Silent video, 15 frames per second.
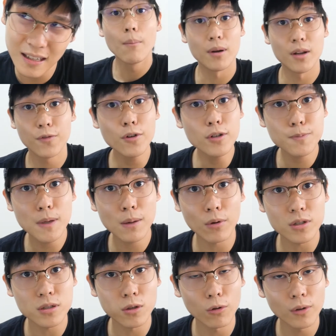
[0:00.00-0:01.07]
But if you speak
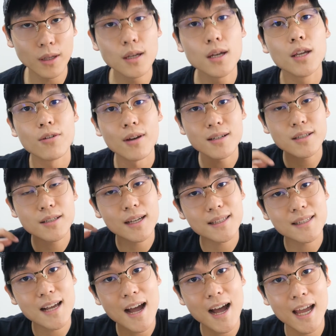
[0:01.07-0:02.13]
more slowly, you actually
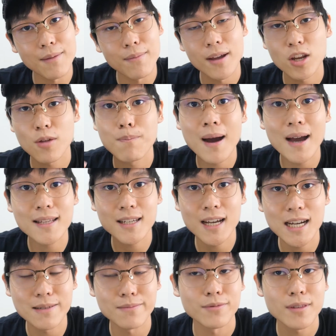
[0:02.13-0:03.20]
get time. You buy
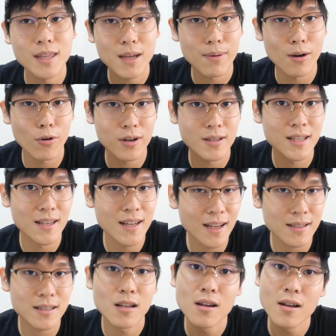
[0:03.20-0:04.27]
time to think about what you're going to say
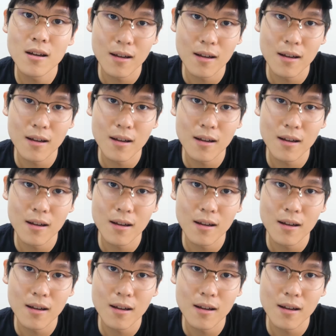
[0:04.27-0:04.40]
next.